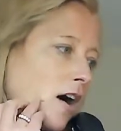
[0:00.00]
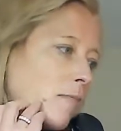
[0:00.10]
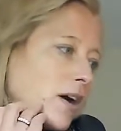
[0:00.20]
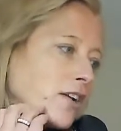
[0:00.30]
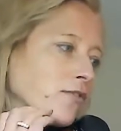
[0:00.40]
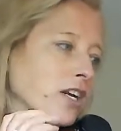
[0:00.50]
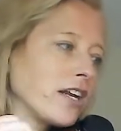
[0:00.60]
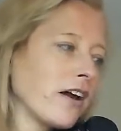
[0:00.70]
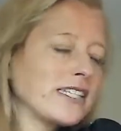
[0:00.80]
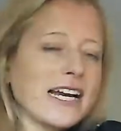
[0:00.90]
And you've got a
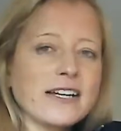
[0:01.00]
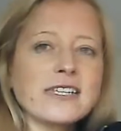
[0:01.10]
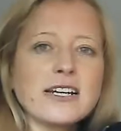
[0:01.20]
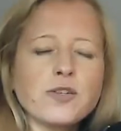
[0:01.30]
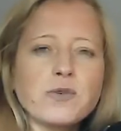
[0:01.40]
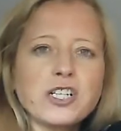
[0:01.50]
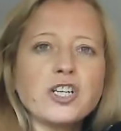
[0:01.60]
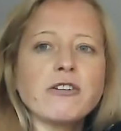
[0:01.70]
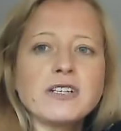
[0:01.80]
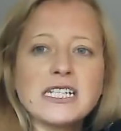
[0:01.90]
nice accent, which
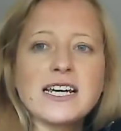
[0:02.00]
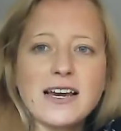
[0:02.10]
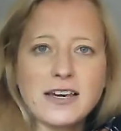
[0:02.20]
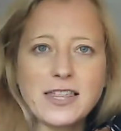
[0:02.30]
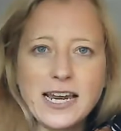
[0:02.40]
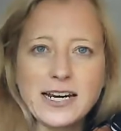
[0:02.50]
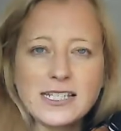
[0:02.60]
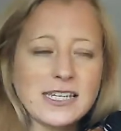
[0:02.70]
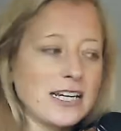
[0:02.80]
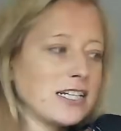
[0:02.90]
don't attack the
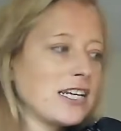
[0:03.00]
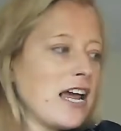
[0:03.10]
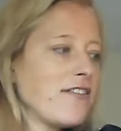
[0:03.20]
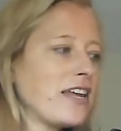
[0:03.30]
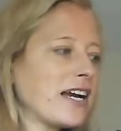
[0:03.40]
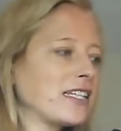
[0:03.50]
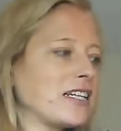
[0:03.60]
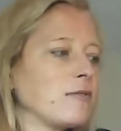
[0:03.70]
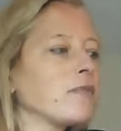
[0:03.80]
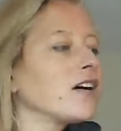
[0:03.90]
accent. The
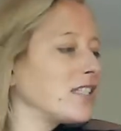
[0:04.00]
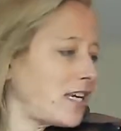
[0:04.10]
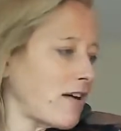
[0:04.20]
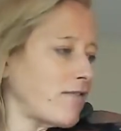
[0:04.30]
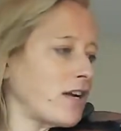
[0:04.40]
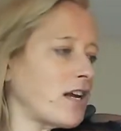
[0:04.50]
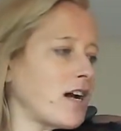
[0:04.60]
accent in bar 7.